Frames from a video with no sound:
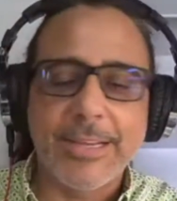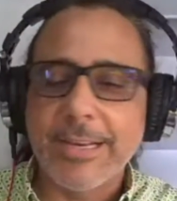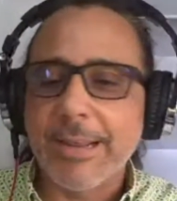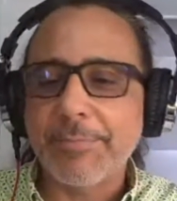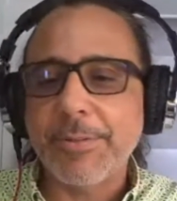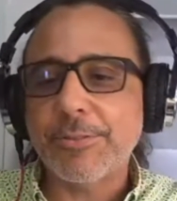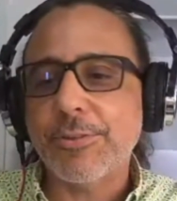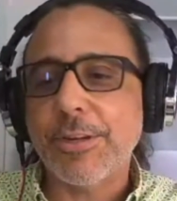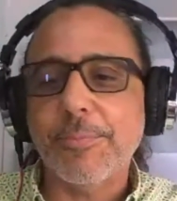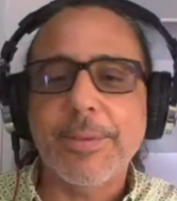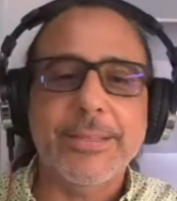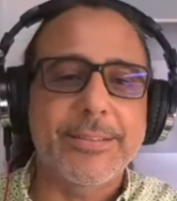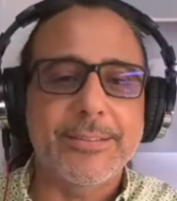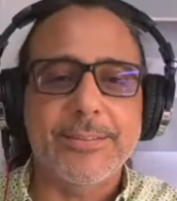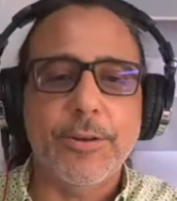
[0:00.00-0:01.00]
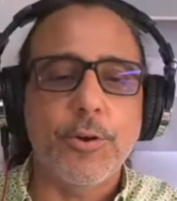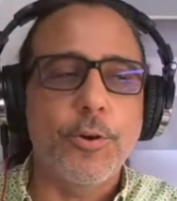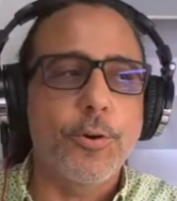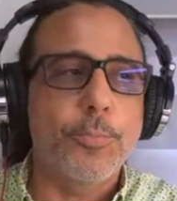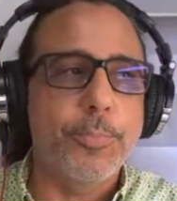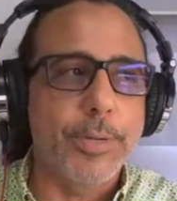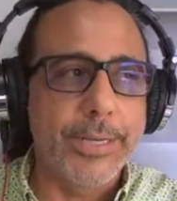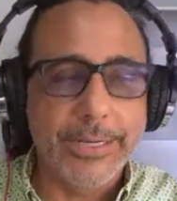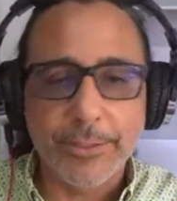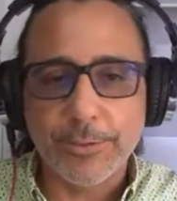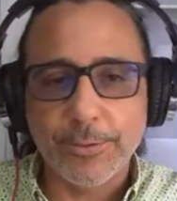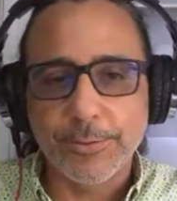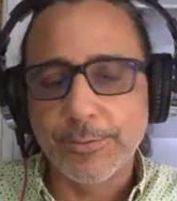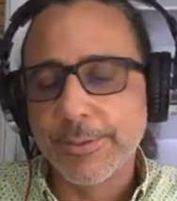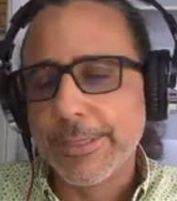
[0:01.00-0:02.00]
And I'm not trying to make this a whole
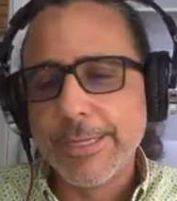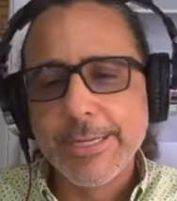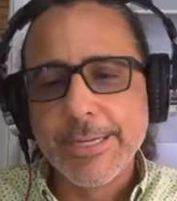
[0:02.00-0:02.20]
political